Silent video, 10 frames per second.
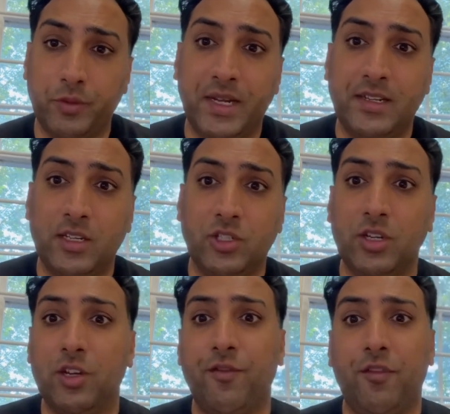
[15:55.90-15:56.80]
media, so
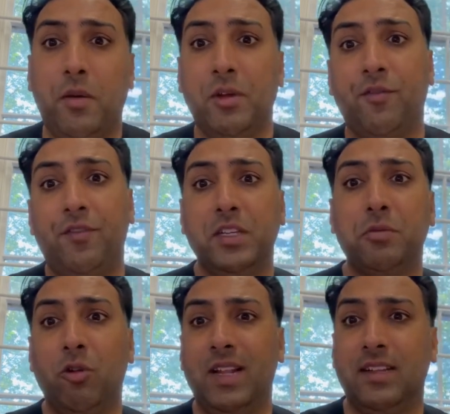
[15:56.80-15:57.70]
you can find me on
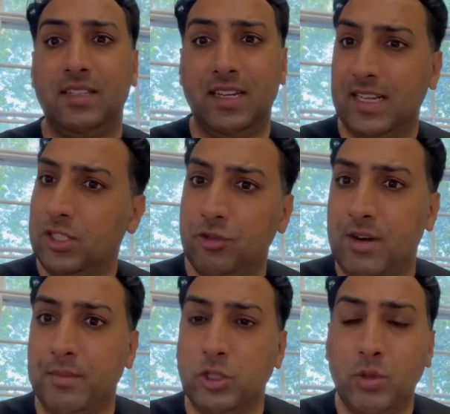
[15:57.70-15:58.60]
Facebook, LinkedIn,
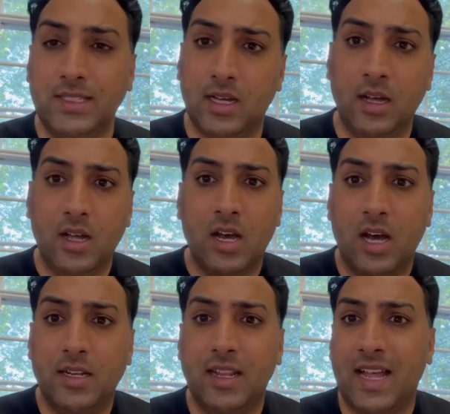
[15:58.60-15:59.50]
Instagram and Twitter
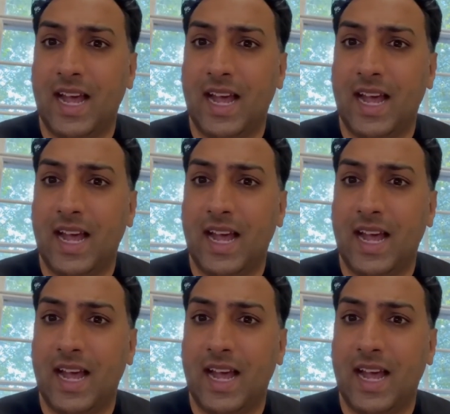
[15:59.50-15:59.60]
under the